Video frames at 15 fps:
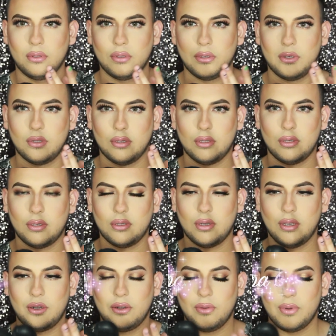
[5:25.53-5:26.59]
or
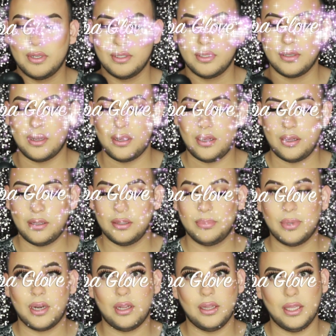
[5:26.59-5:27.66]
I don't know what it's called,
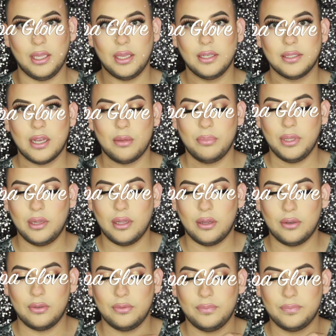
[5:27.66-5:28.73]
but I'll link it down
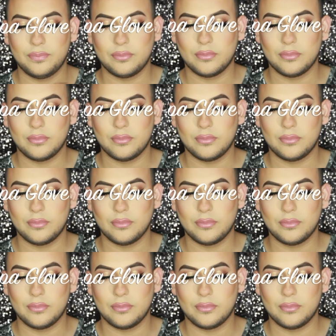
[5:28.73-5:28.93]
below.